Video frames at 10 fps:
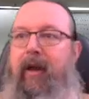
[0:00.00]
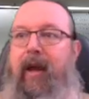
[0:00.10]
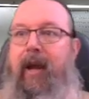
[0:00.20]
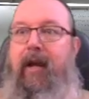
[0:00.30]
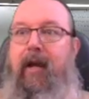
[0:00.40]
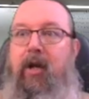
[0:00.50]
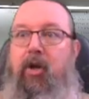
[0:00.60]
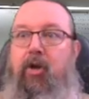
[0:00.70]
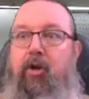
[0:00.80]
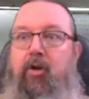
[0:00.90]

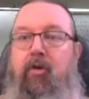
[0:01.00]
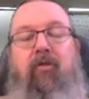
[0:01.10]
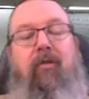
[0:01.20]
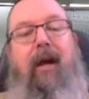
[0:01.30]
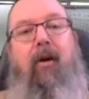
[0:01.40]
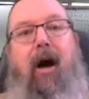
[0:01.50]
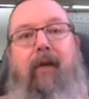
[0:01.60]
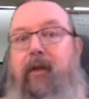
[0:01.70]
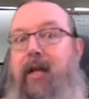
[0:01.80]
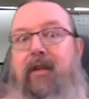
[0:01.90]
and you slack
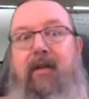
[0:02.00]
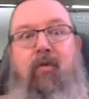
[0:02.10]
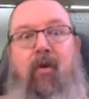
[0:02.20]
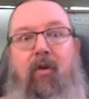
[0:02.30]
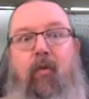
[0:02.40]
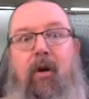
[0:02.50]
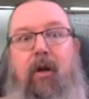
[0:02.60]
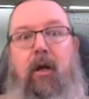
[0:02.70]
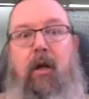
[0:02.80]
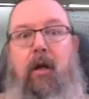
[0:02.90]
off and let them do all the work,